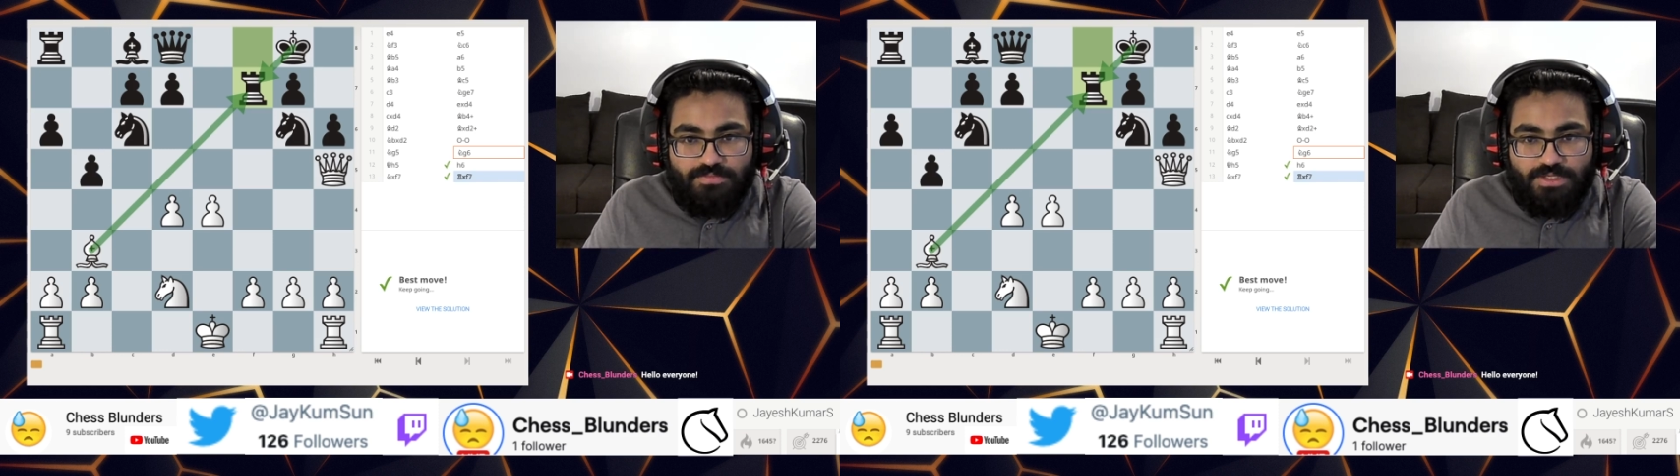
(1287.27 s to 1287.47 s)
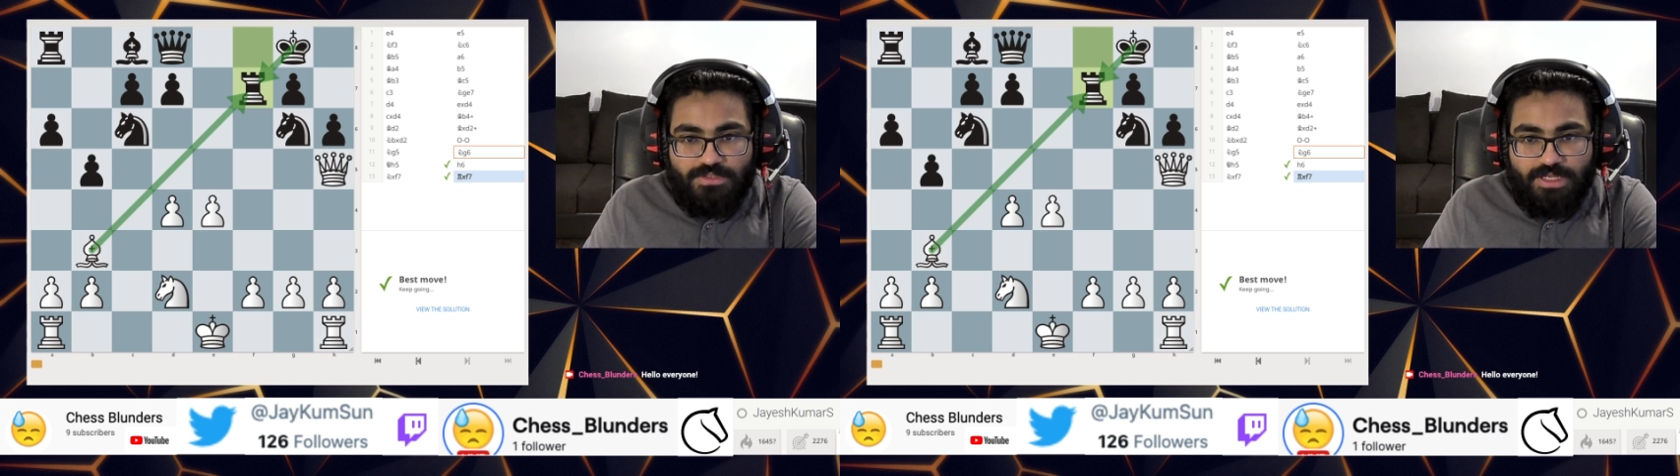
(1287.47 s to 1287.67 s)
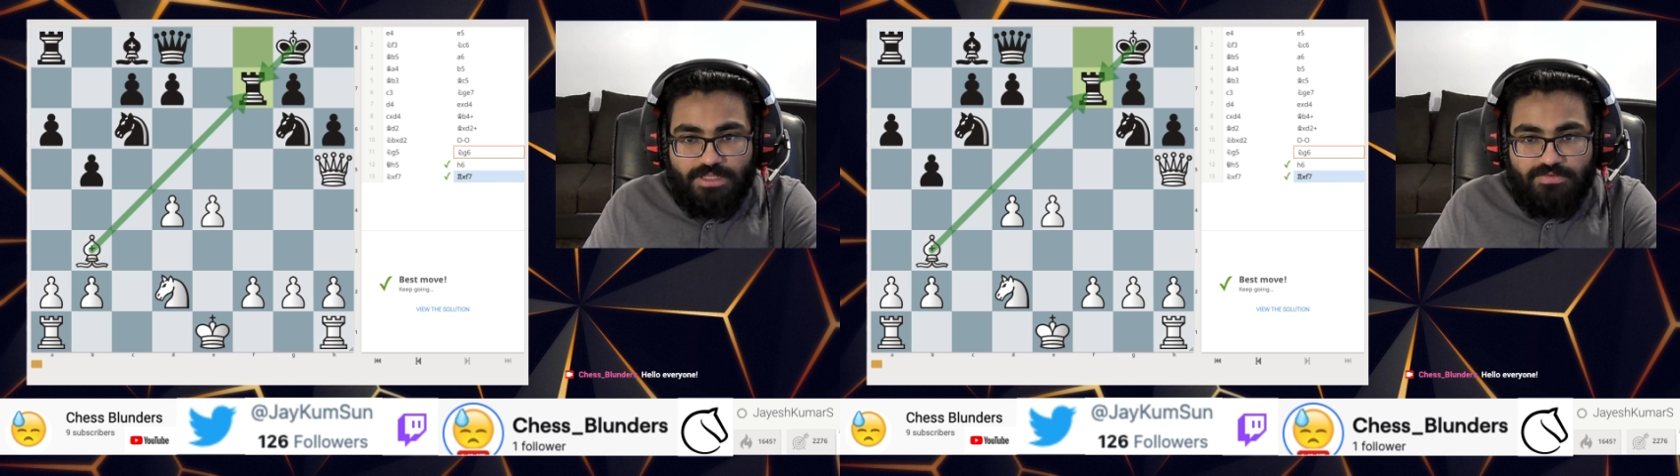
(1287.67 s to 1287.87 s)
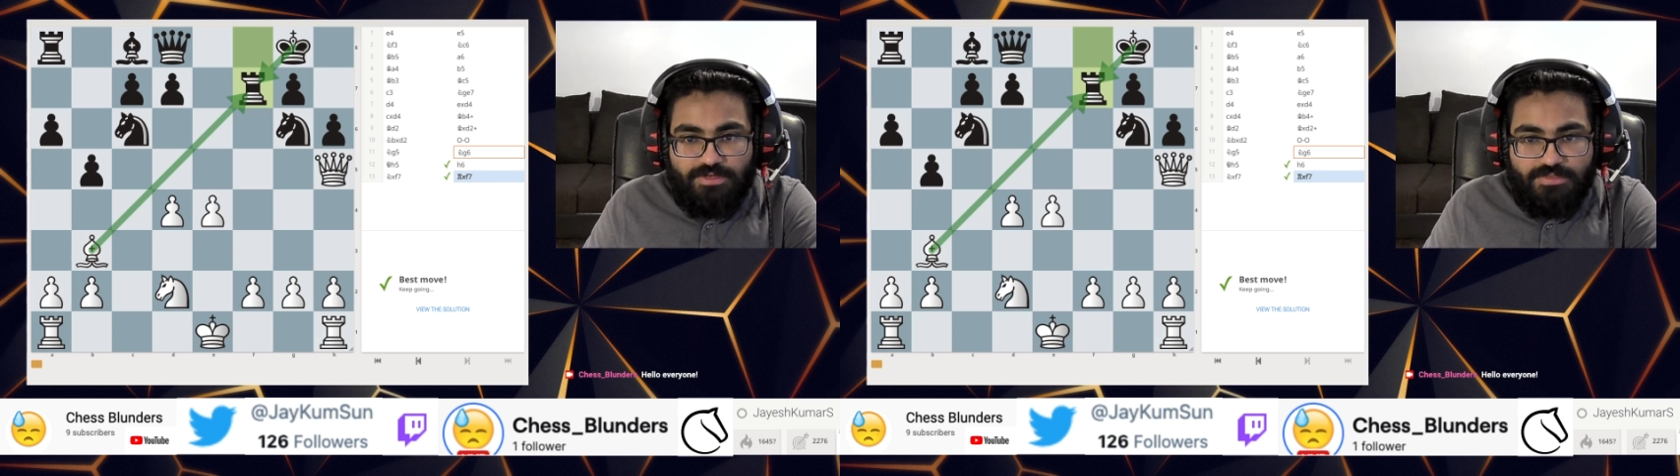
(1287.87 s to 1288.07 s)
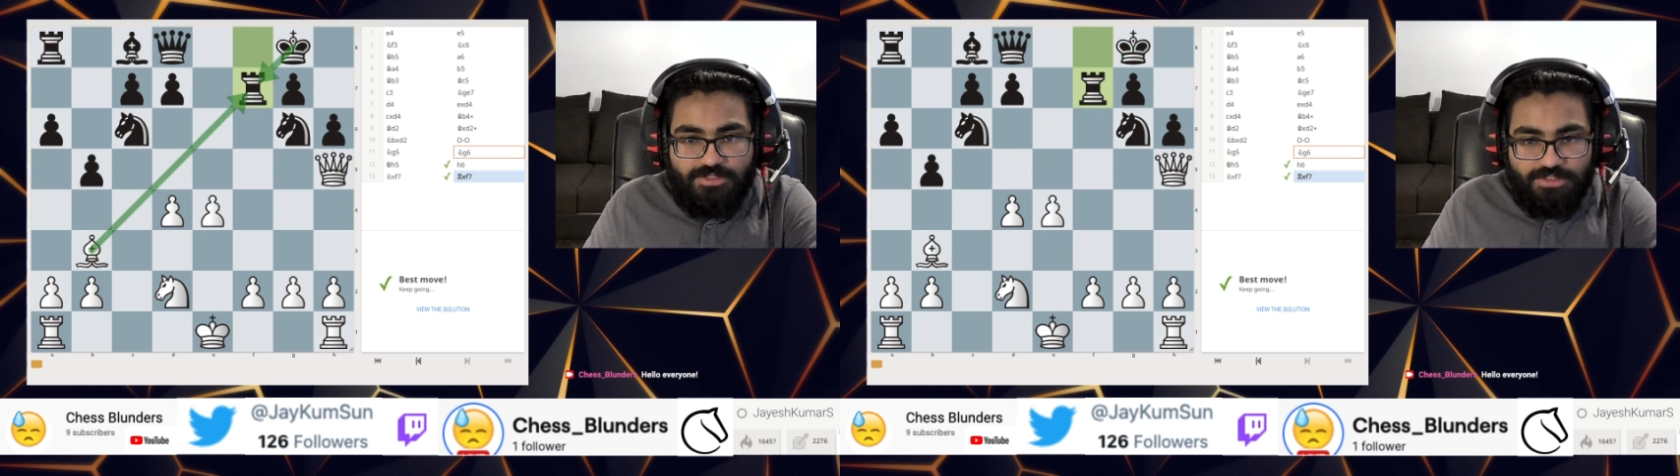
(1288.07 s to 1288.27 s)
So I think
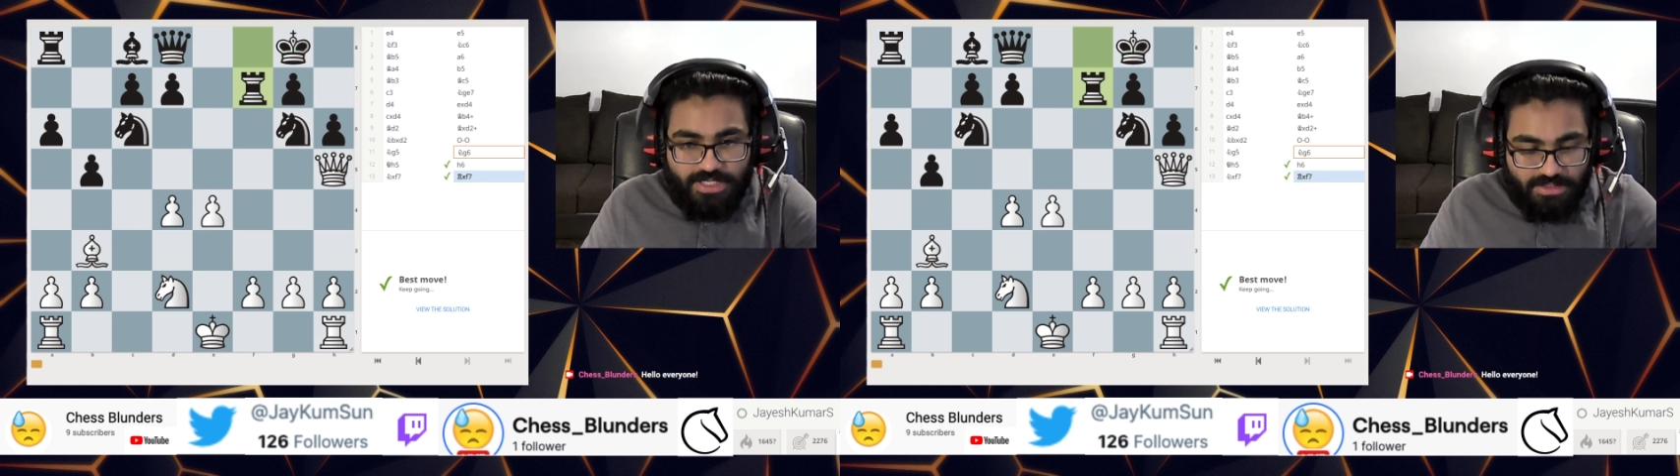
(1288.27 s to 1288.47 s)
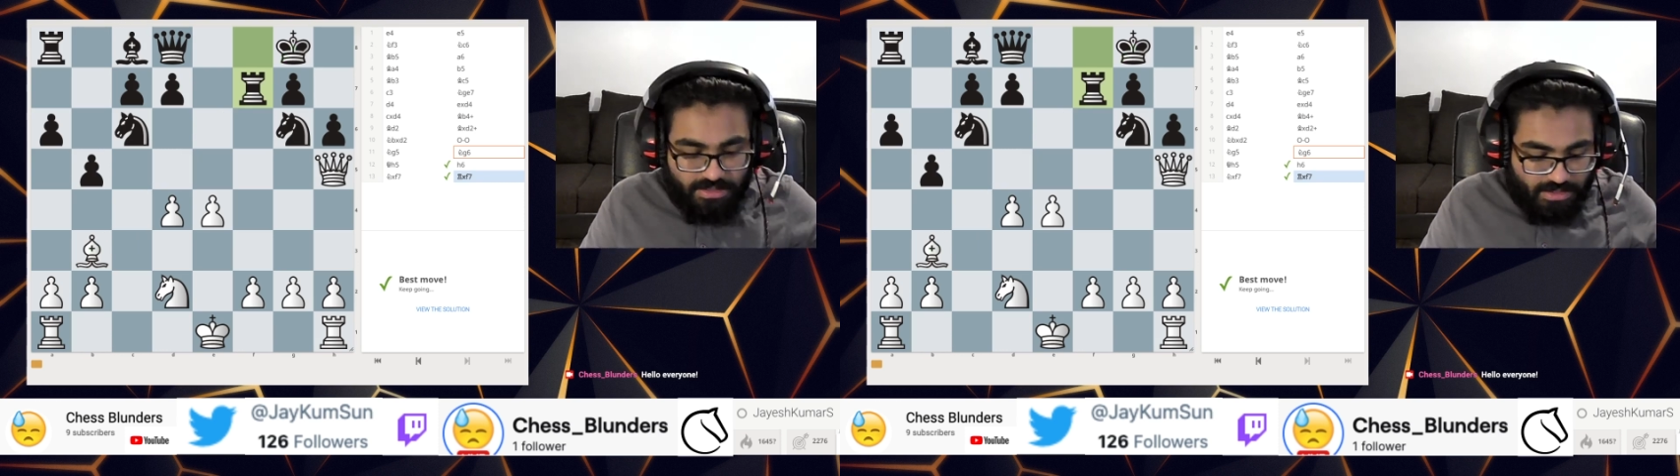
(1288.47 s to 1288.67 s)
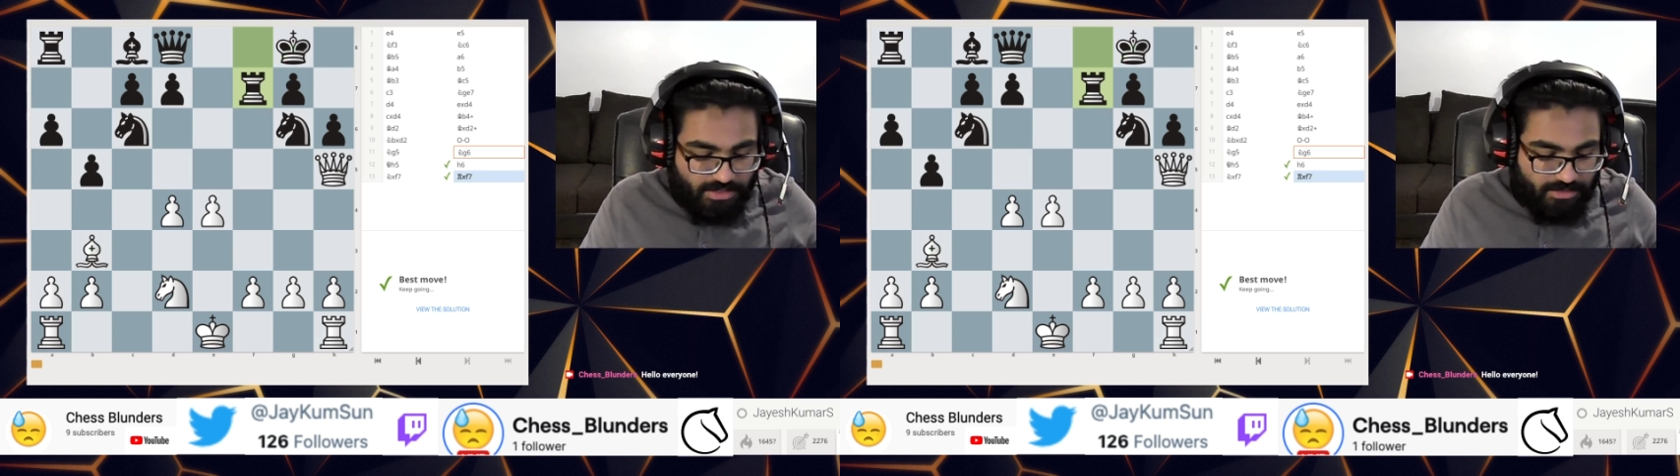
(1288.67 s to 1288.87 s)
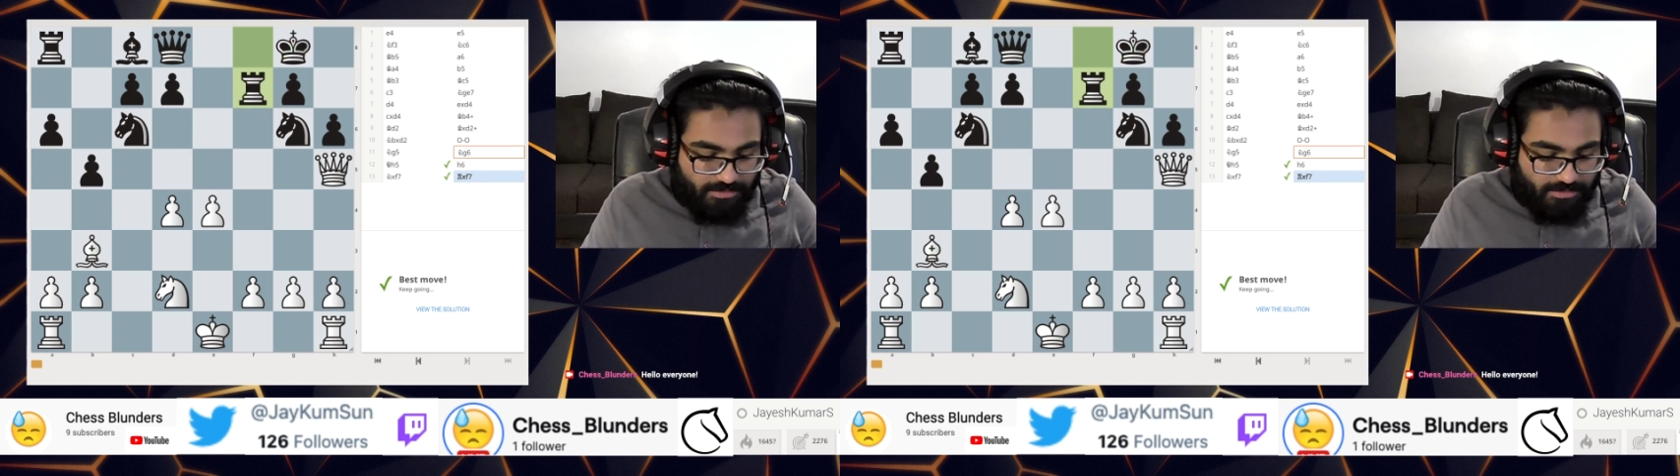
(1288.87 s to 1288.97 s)
first we should take the knight.